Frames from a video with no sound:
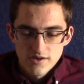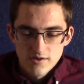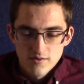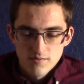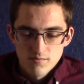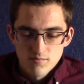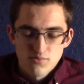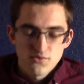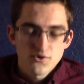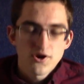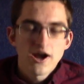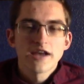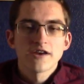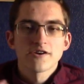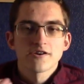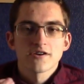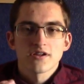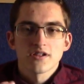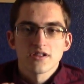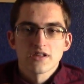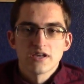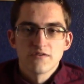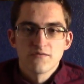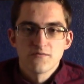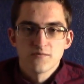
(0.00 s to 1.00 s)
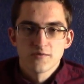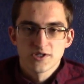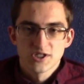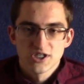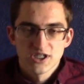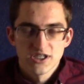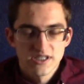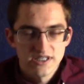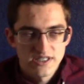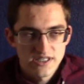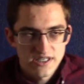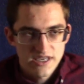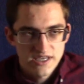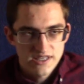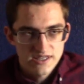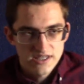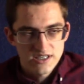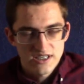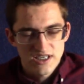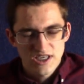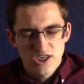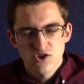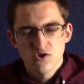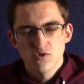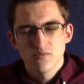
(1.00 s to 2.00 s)
Briarcliff, which is like
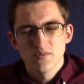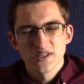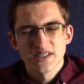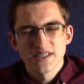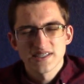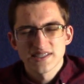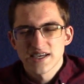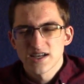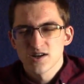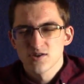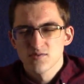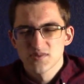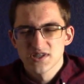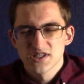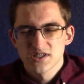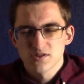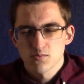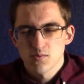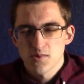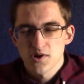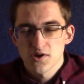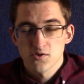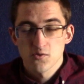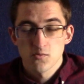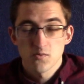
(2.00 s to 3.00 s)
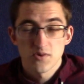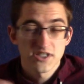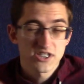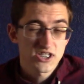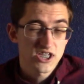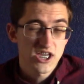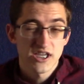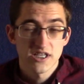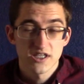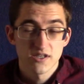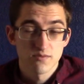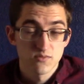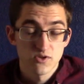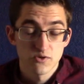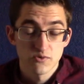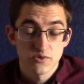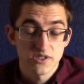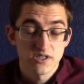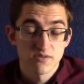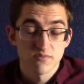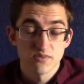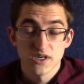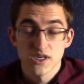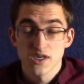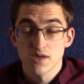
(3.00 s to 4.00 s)
this human settlement where the Witch Kingdom used
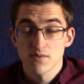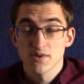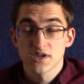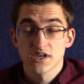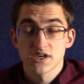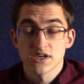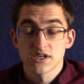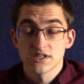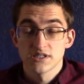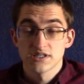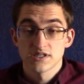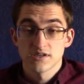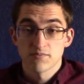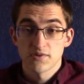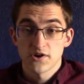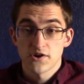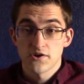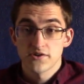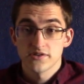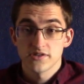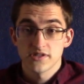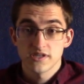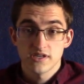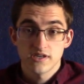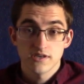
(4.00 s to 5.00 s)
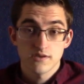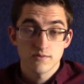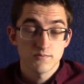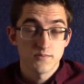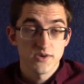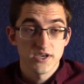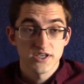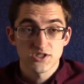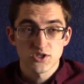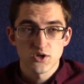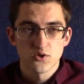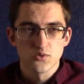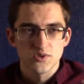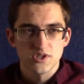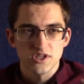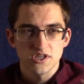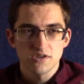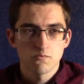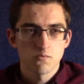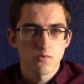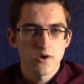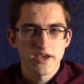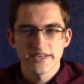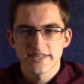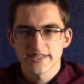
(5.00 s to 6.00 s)
to be, because apparently it's only
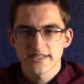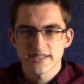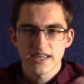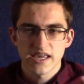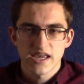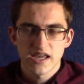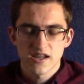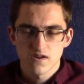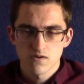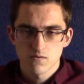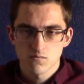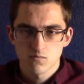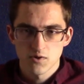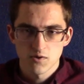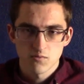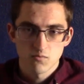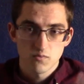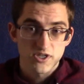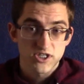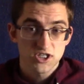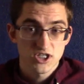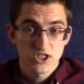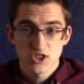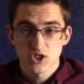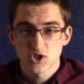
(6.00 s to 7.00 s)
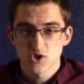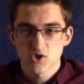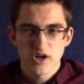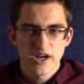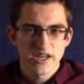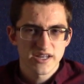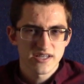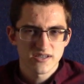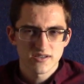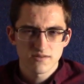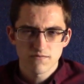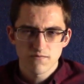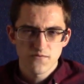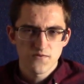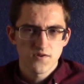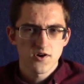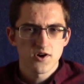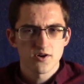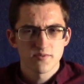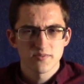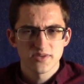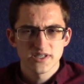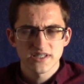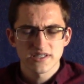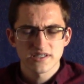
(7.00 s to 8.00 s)
wasteland when witches try to
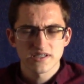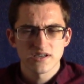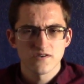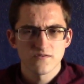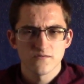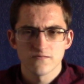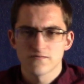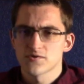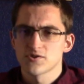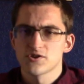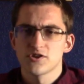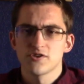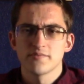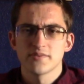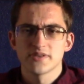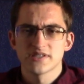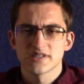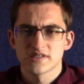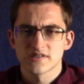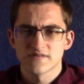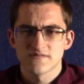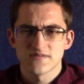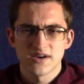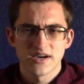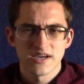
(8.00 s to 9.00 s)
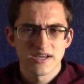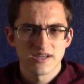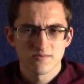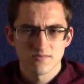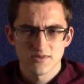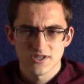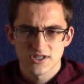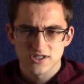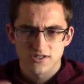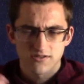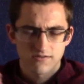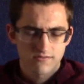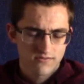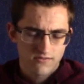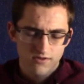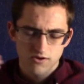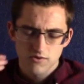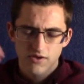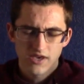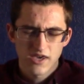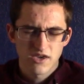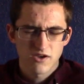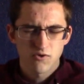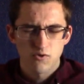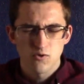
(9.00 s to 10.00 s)
farm and stuff. For humans it's fine, which,
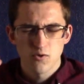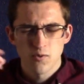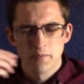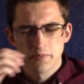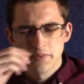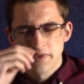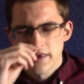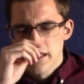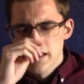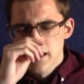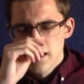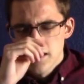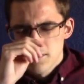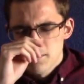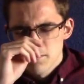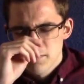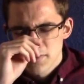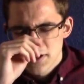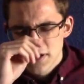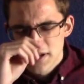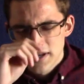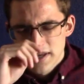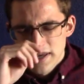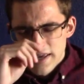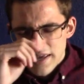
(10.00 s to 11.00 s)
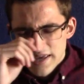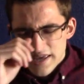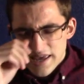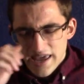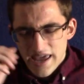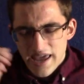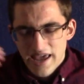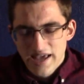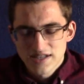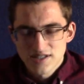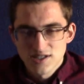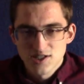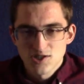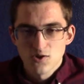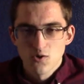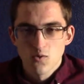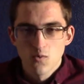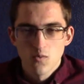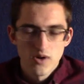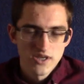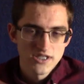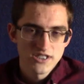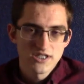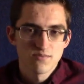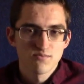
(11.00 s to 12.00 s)
okay, cool. But Ansel
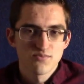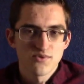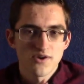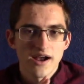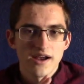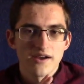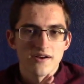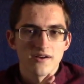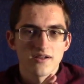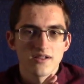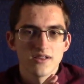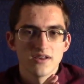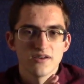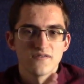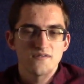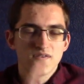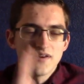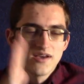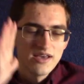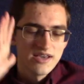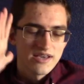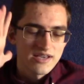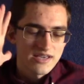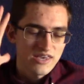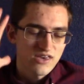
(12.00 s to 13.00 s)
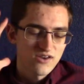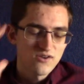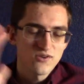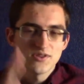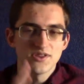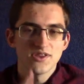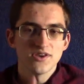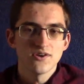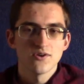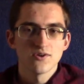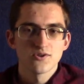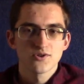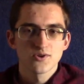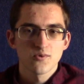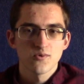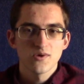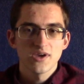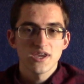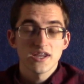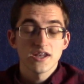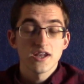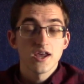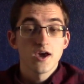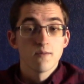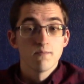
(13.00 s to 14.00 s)
went to Briarcliff, killed the old
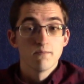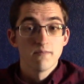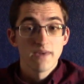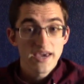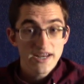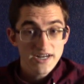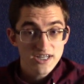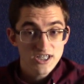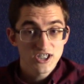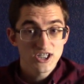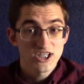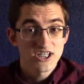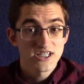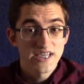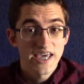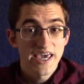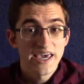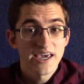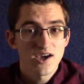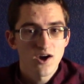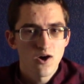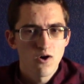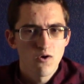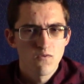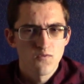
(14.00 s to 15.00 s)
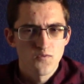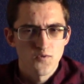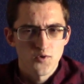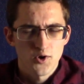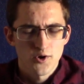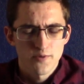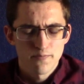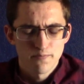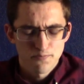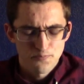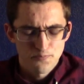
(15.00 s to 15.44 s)
queen, managed to take over,